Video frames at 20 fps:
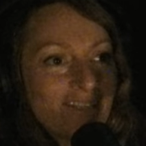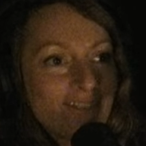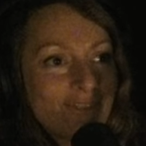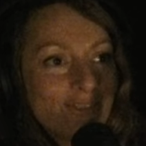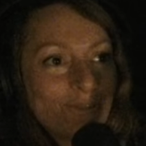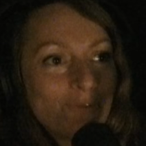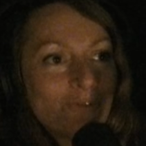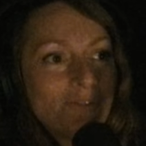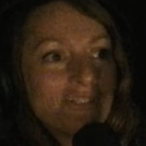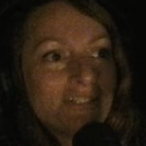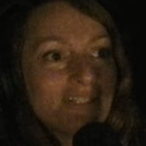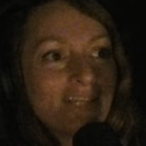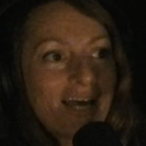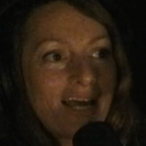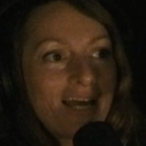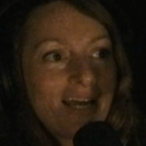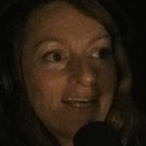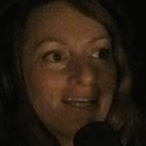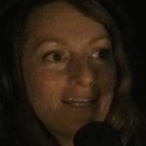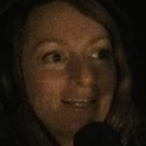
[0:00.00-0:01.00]
soon as
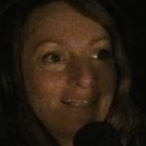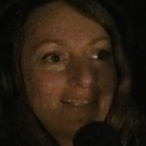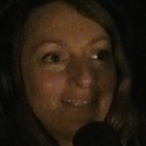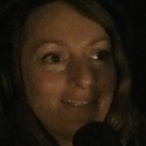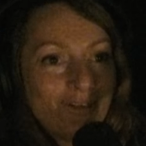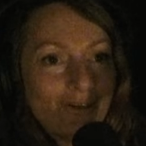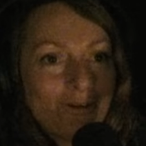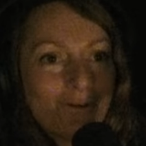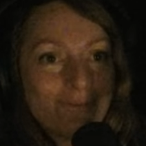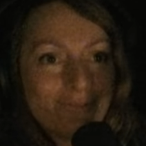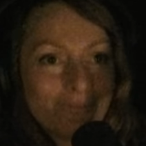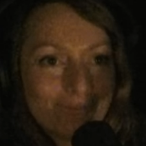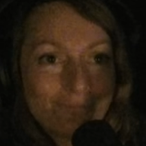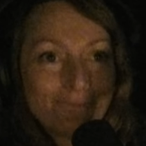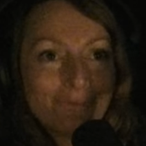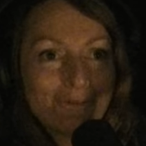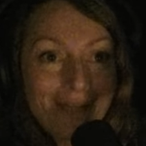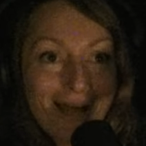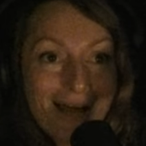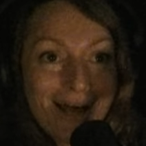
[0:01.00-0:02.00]
I, you know,
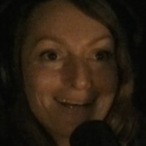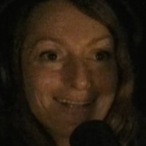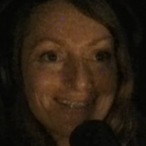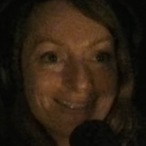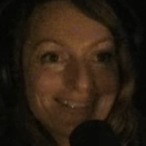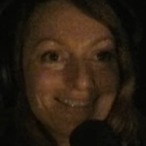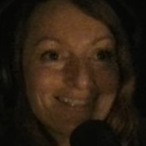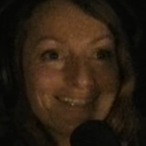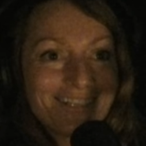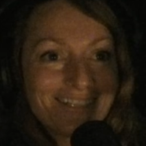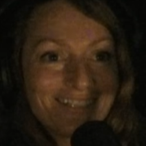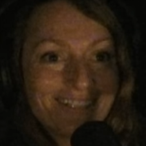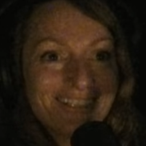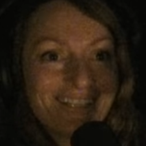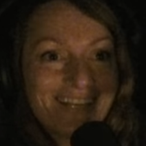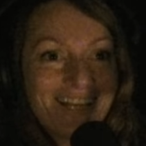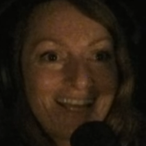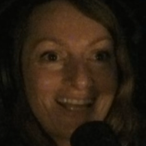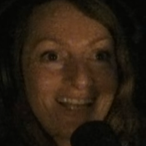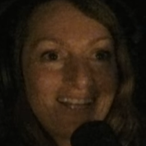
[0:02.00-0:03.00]
relaxed and,
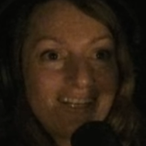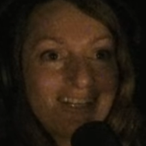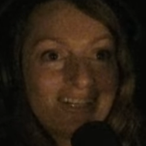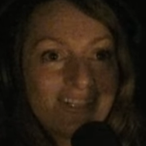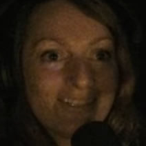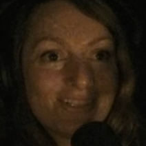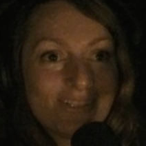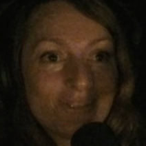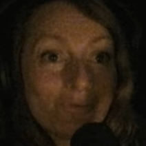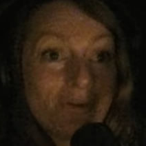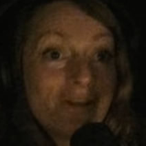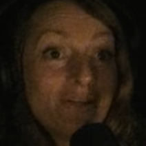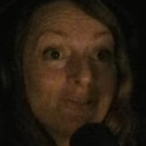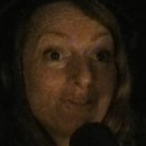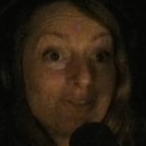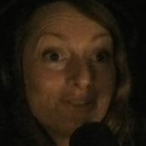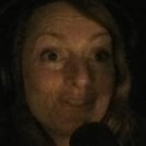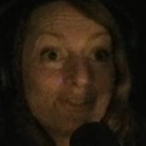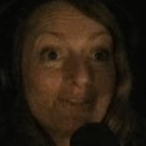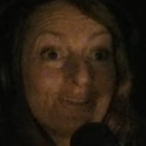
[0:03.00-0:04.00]
and surrendered
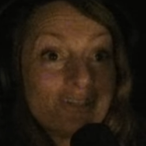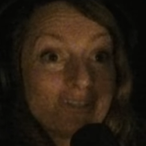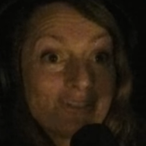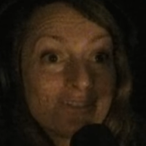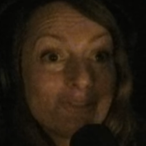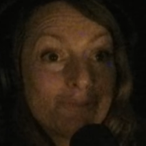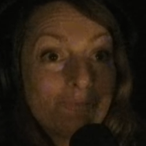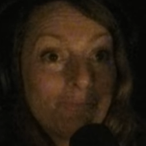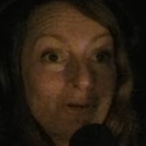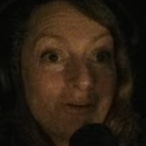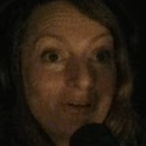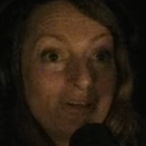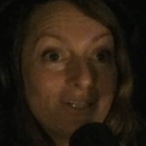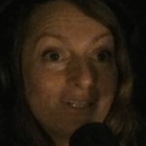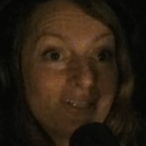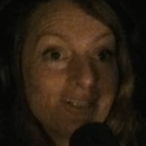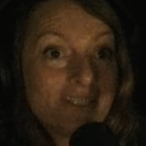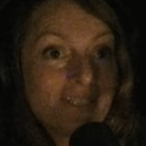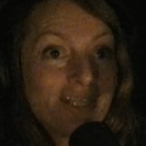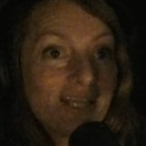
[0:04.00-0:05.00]
to the
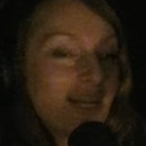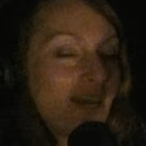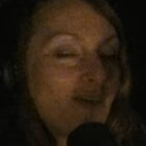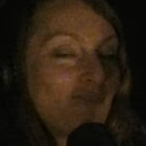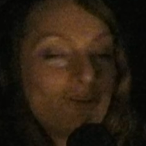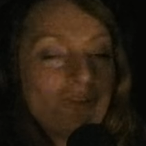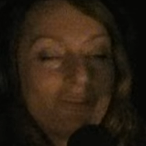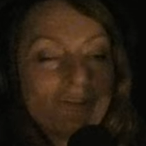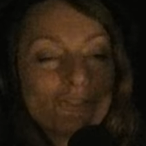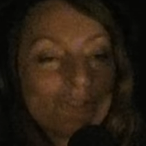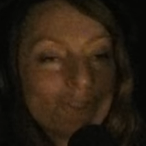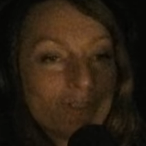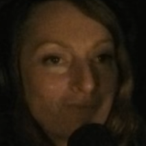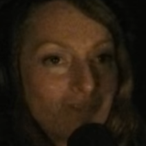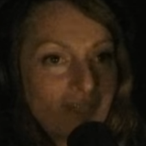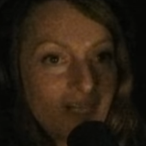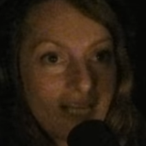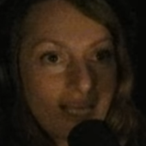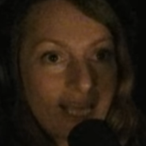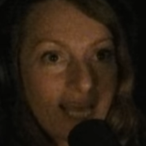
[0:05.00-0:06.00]
experience, then everything
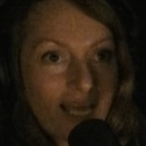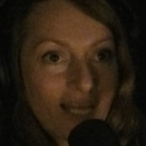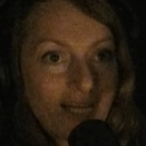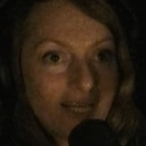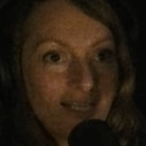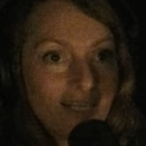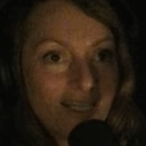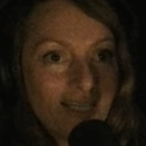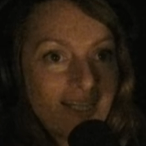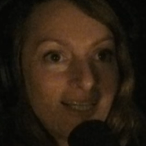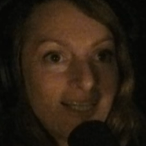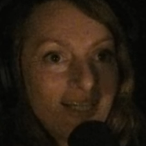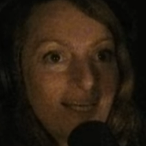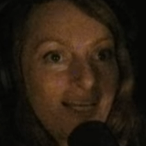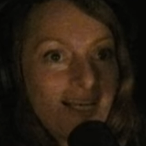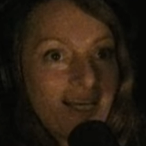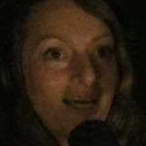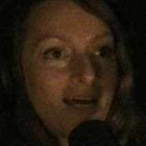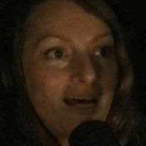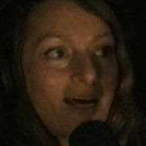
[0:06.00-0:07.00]
shifted again.
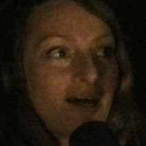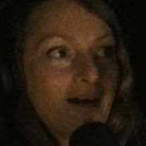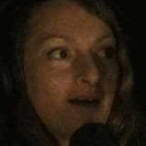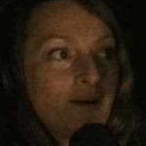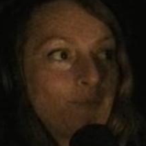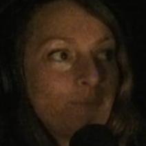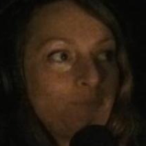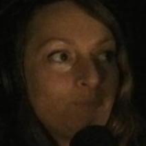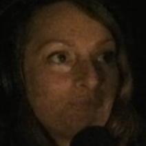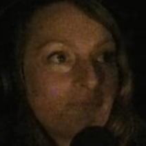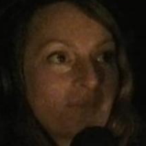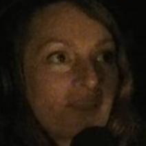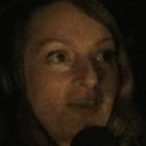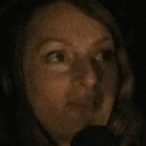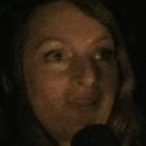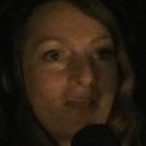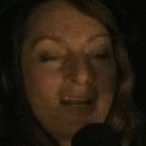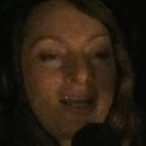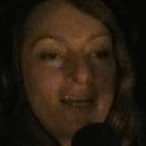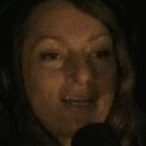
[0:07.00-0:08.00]
Um, and
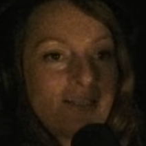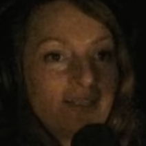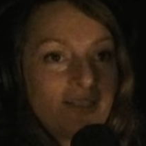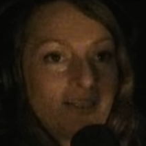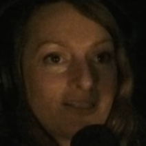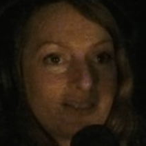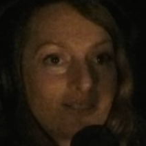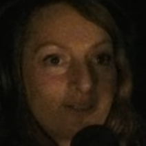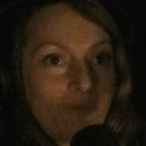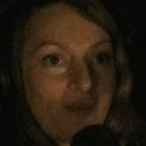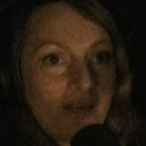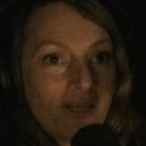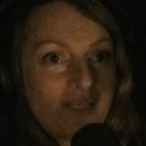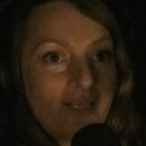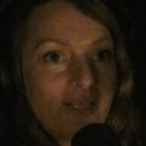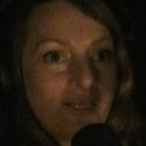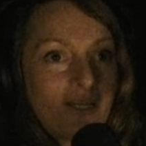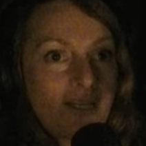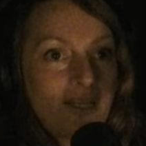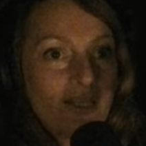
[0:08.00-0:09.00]
then I
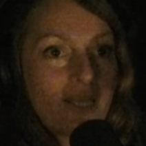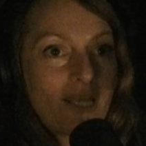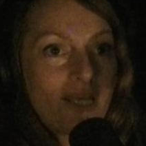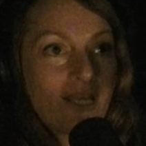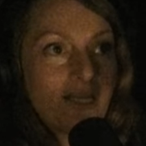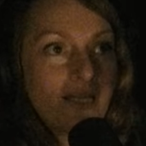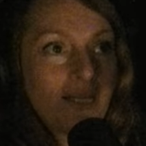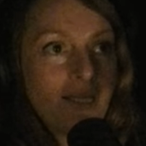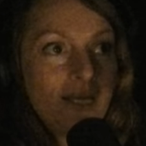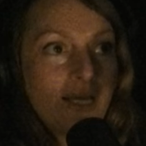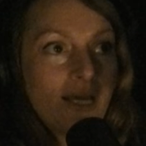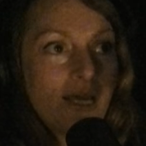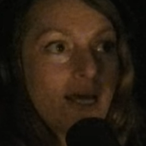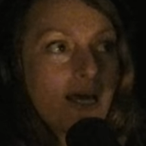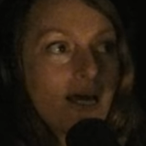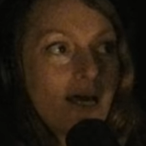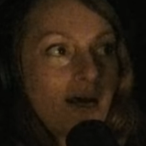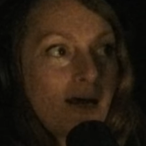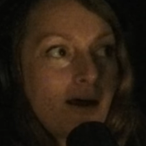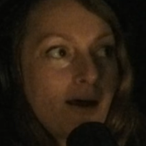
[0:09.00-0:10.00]
expanded and then,
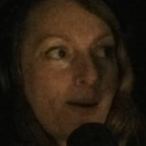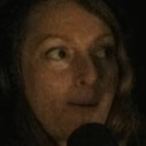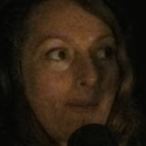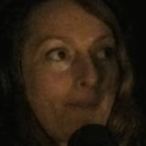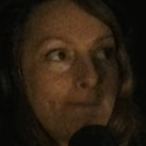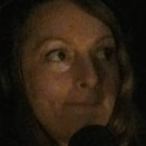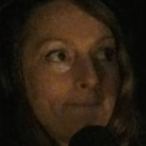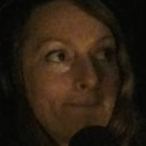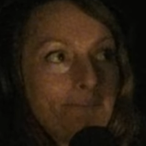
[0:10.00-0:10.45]
um,